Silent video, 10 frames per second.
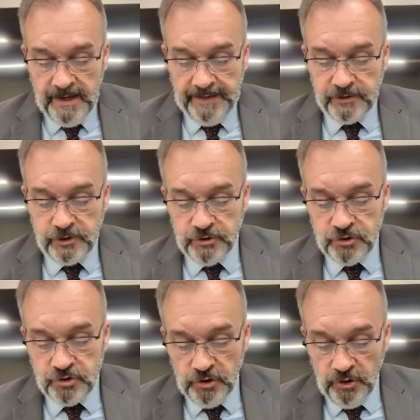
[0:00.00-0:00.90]
and
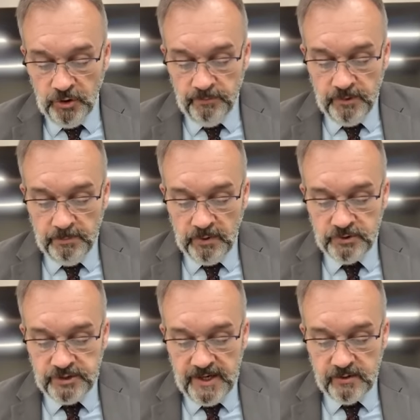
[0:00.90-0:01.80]
consumed the
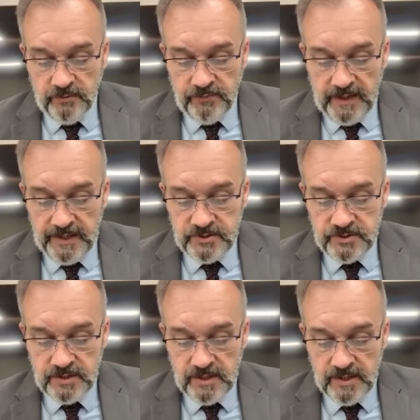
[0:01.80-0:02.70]
burnt
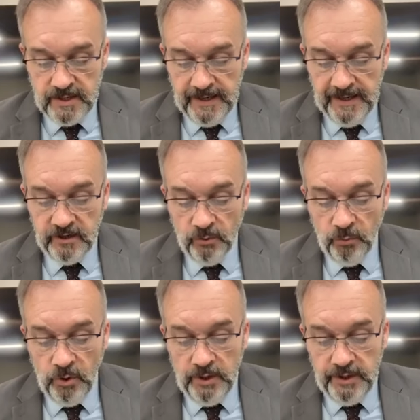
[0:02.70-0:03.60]
sacrifice, and the
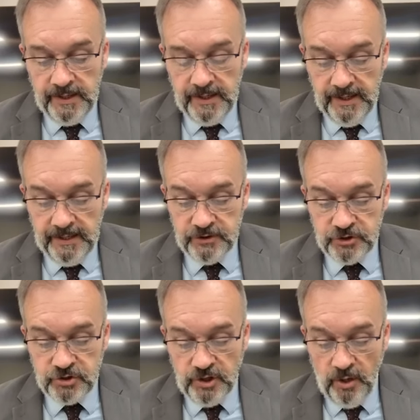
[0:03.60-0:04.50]
wood, and the
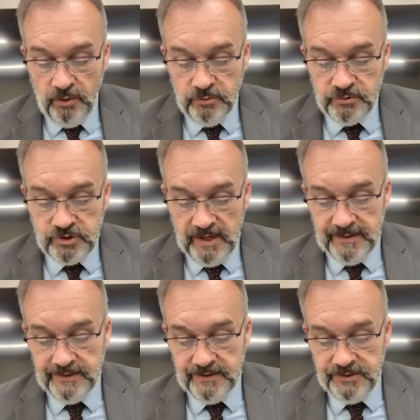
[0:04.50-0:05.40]
stones,
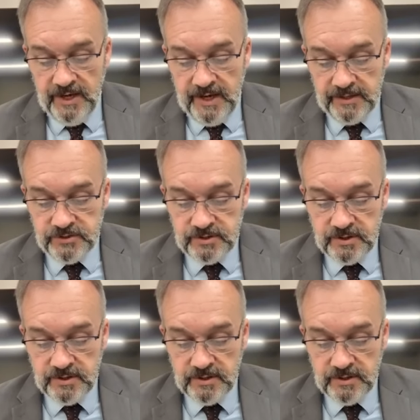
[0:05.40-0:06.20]
and the dust,